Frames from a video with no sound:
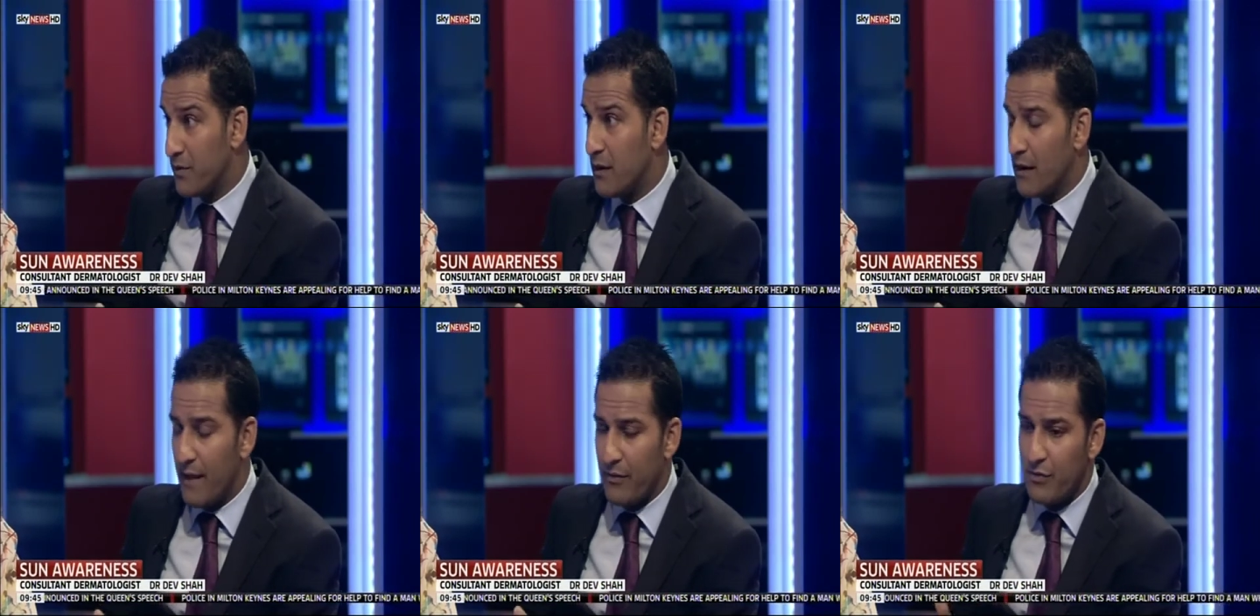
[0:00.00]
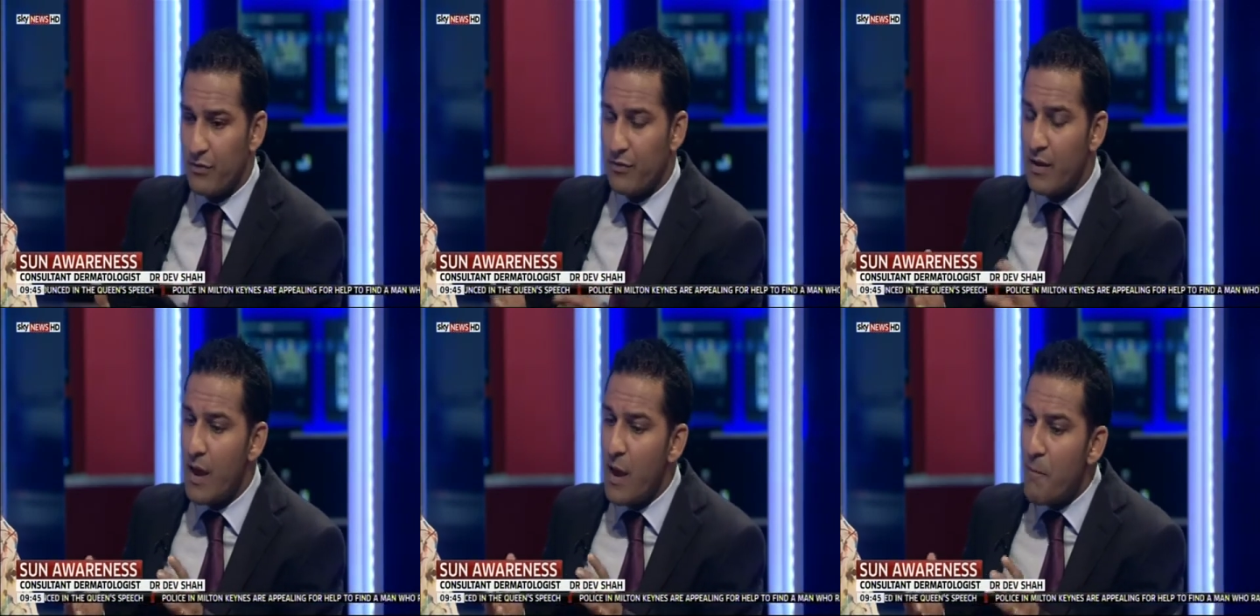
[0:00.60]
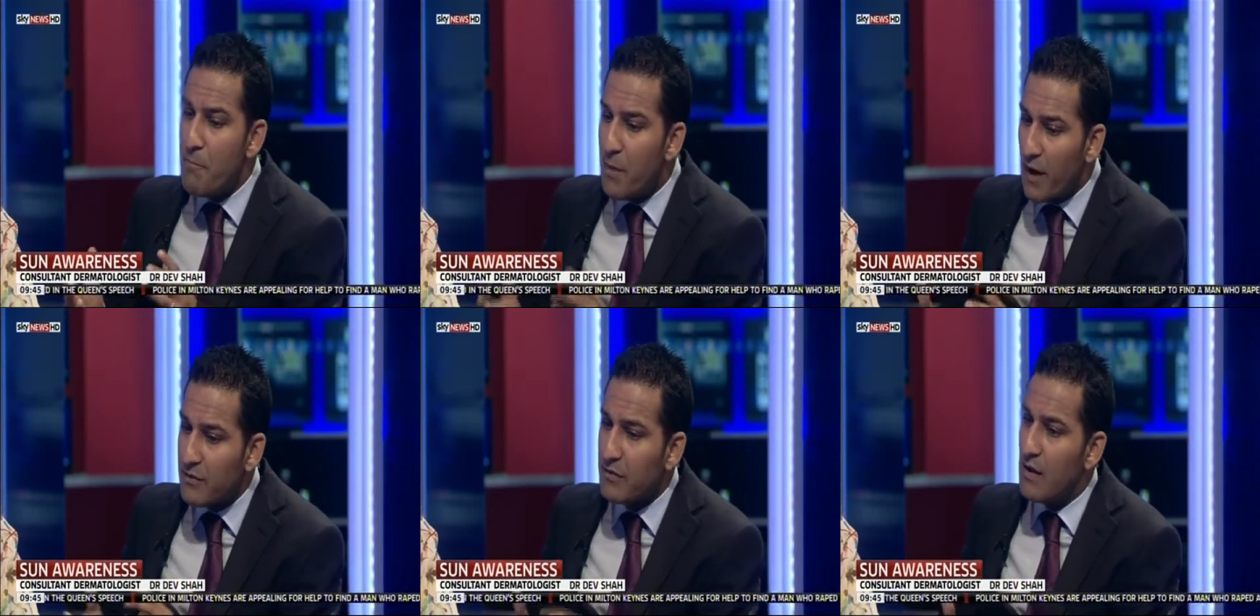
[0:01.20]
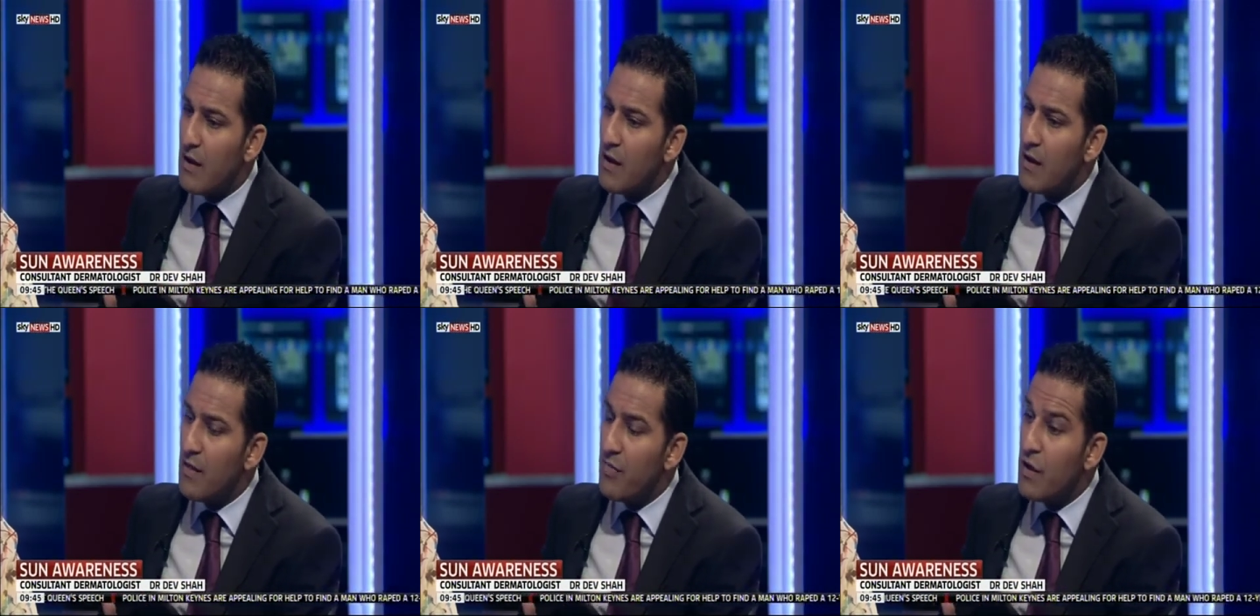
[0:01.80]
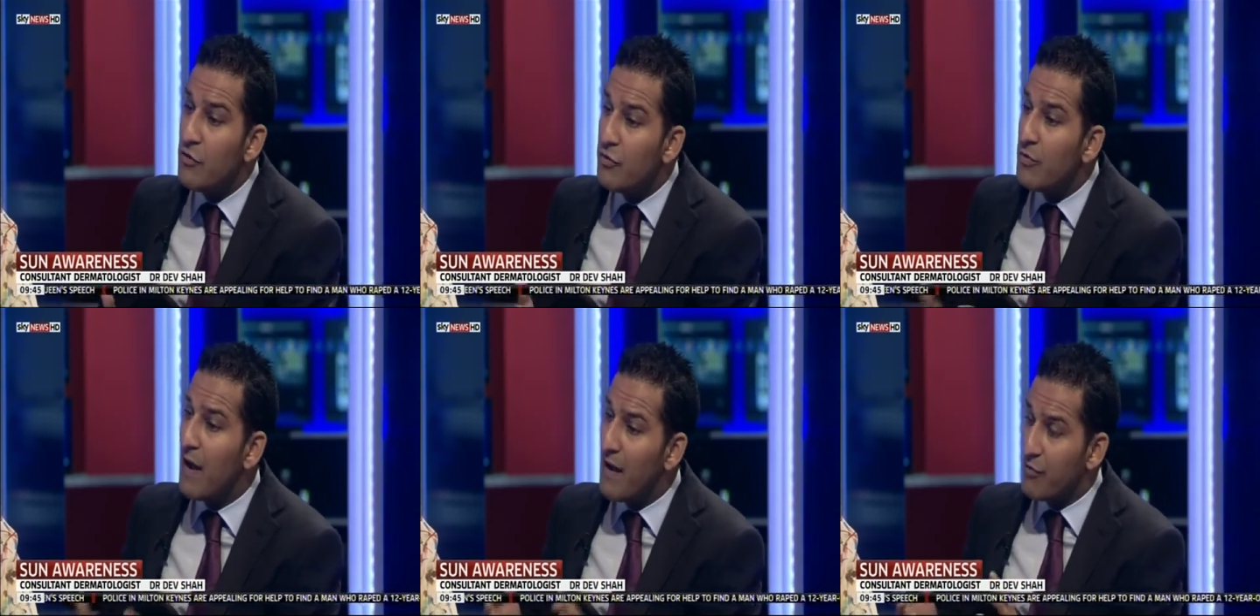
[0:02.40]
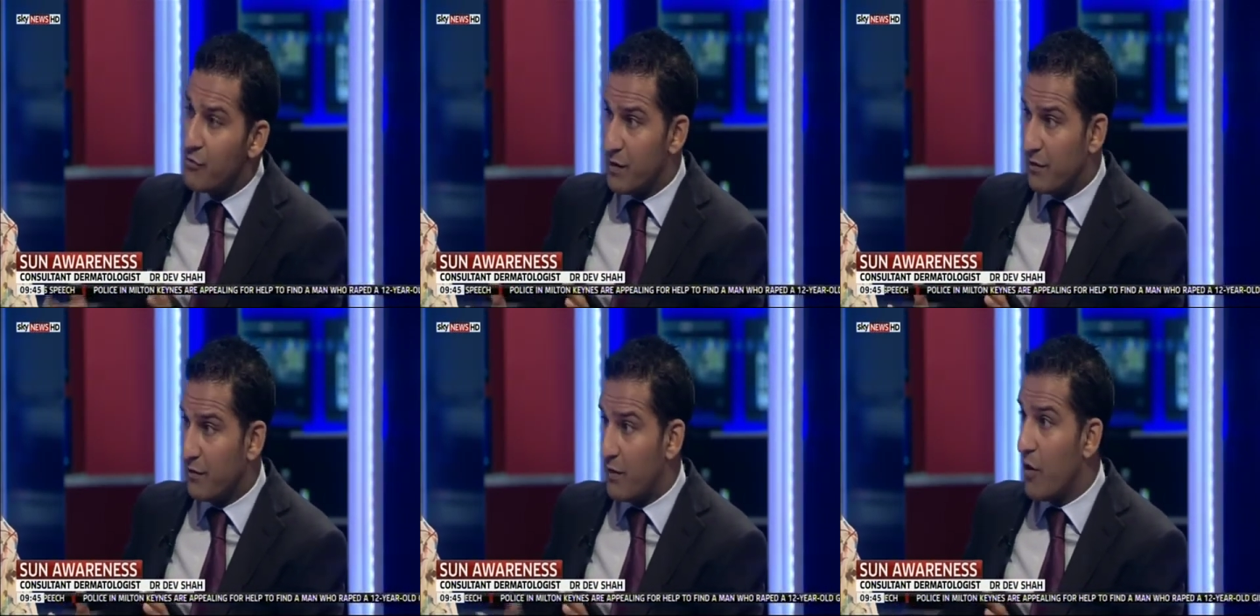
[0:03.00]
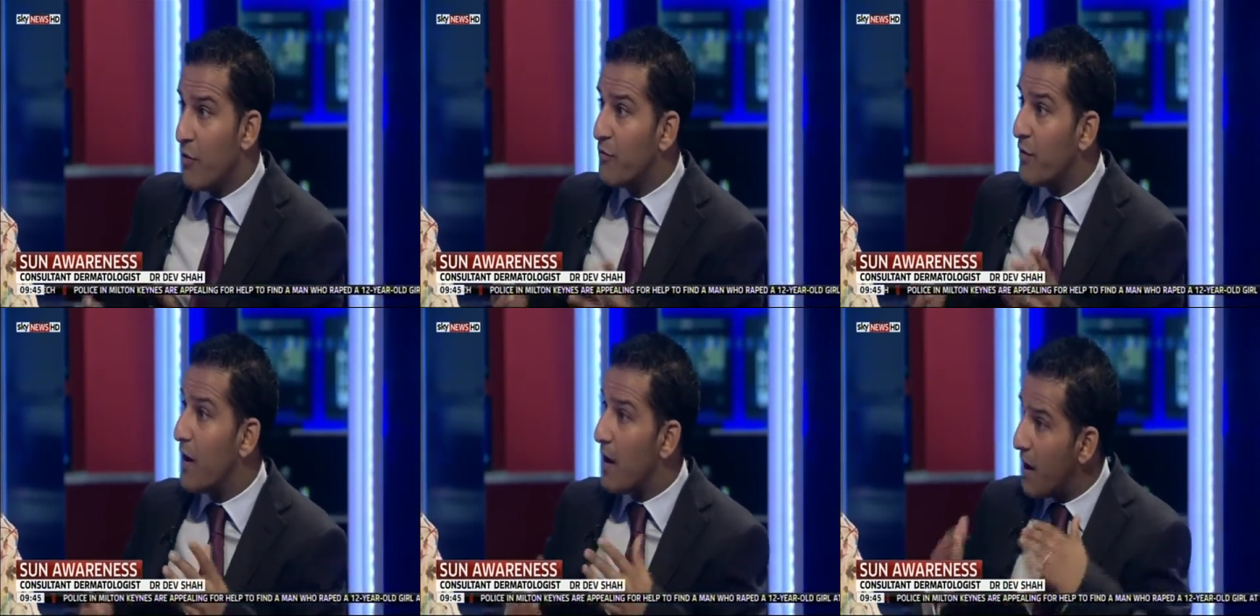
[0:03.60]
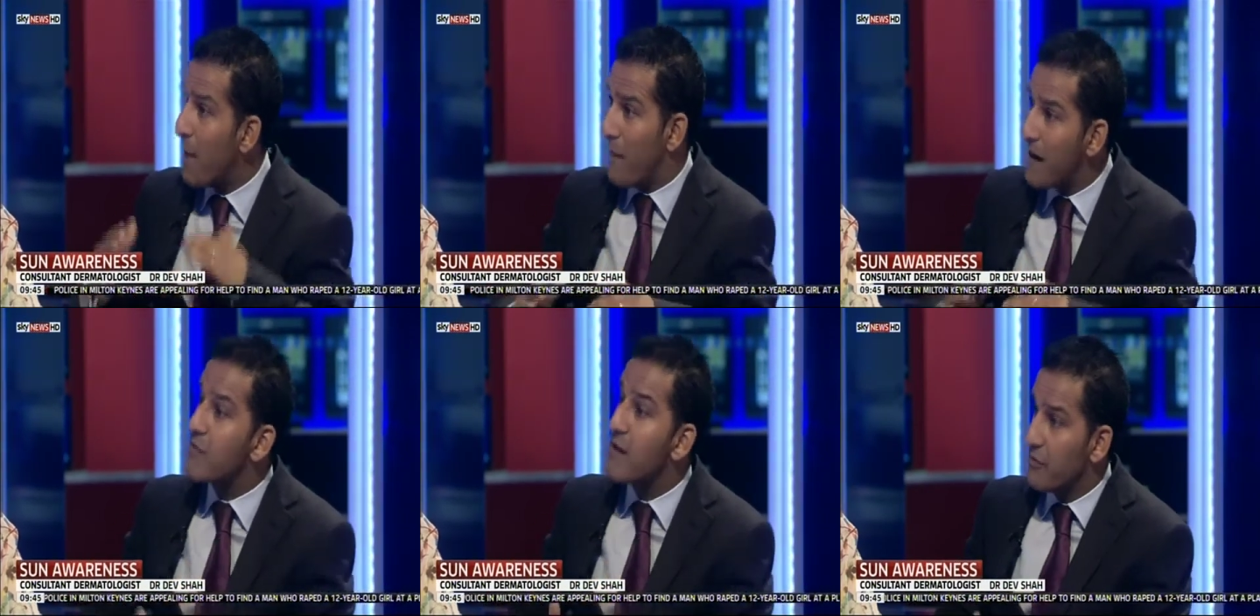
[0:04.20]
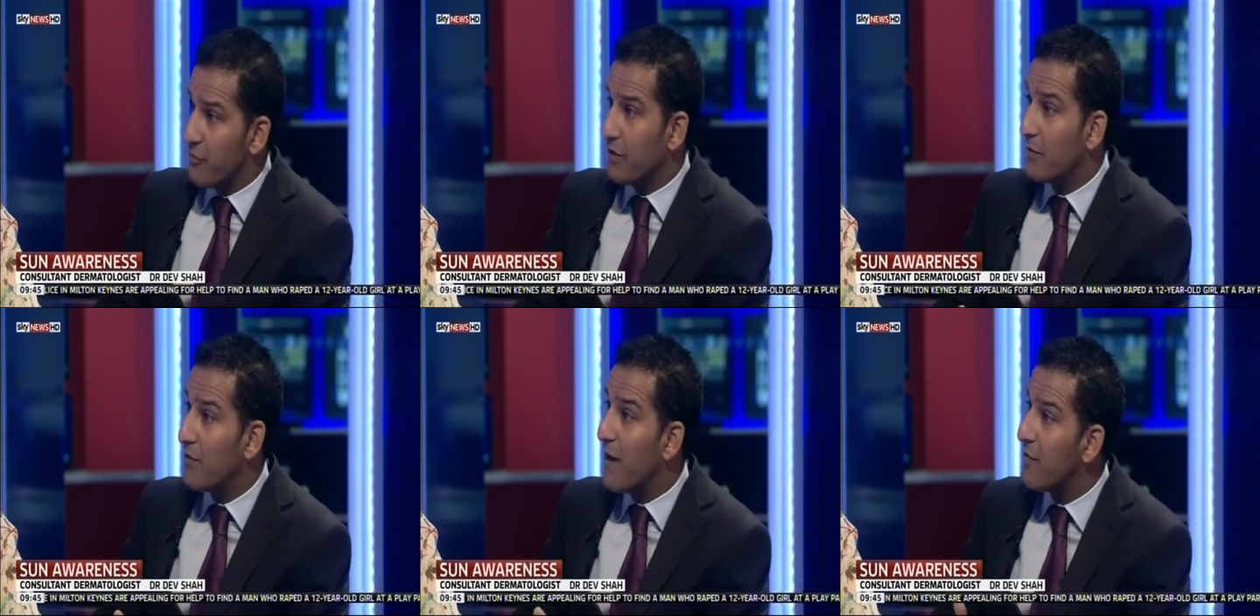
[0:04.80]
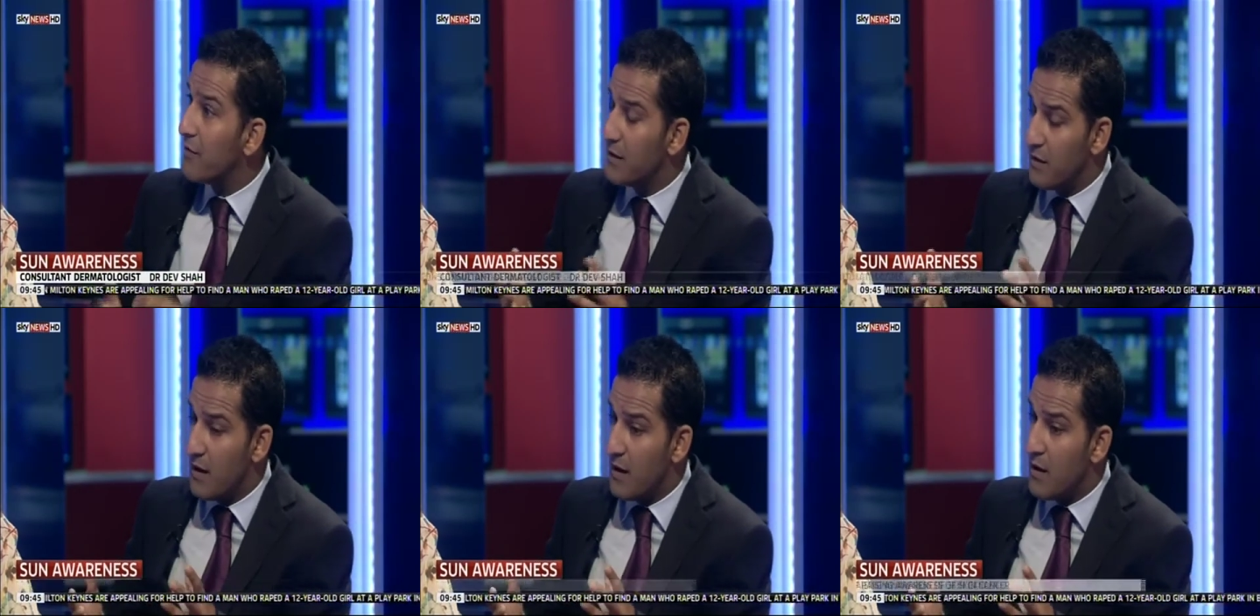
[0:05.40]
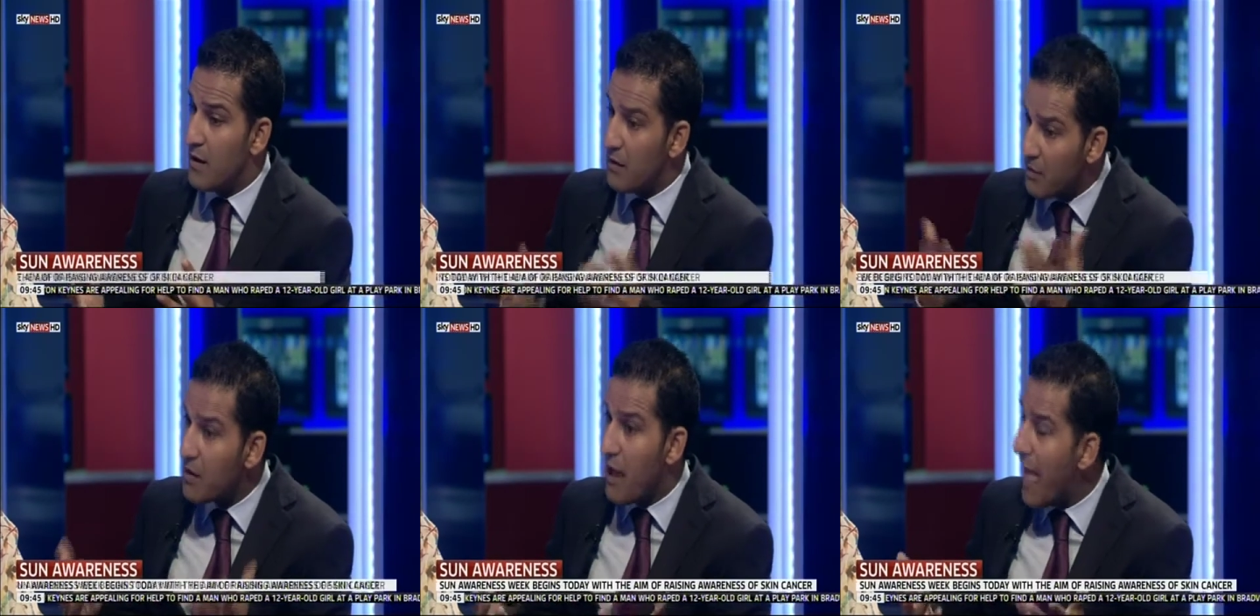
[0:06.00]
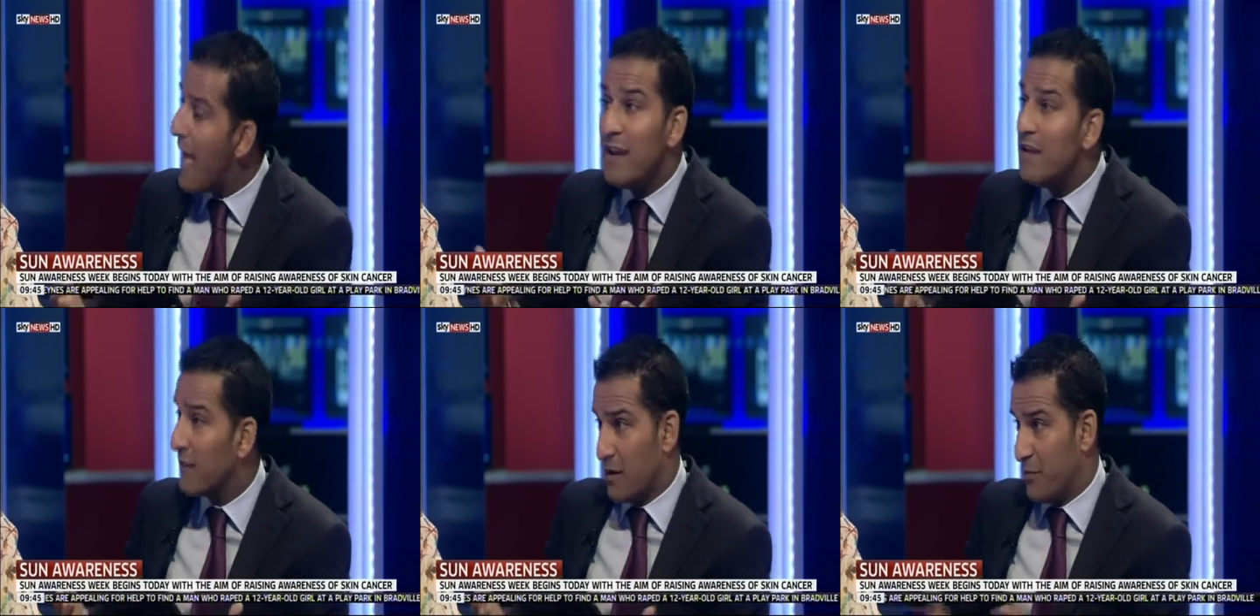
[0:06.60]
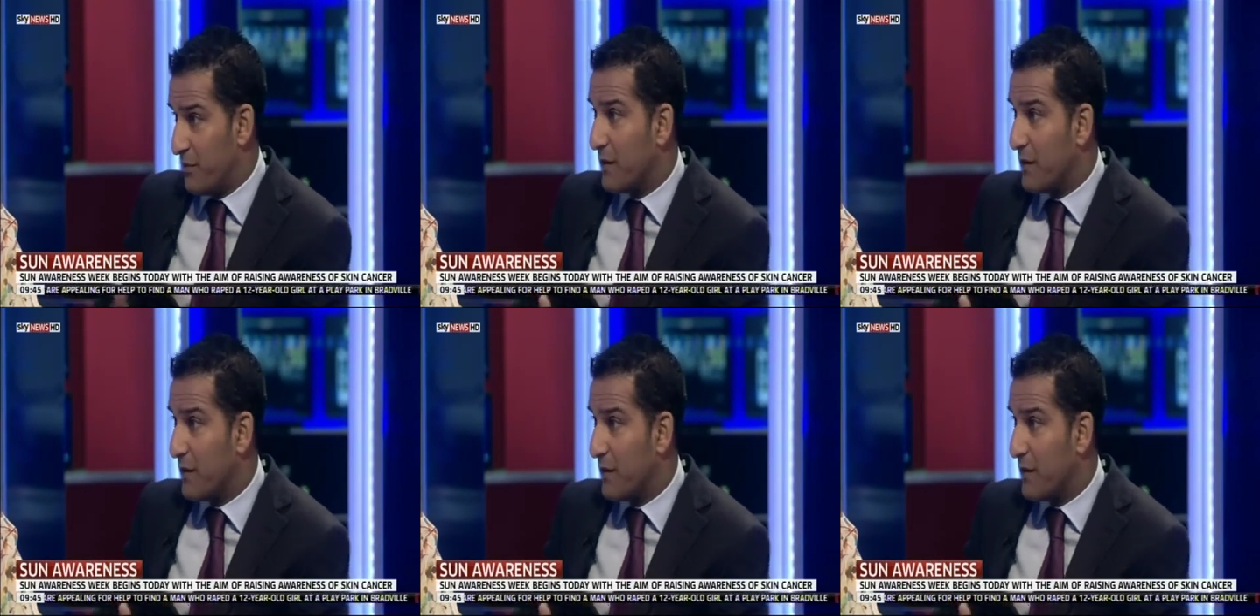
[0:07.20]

skin cancers, but they do have a risk of a background risk of having any type of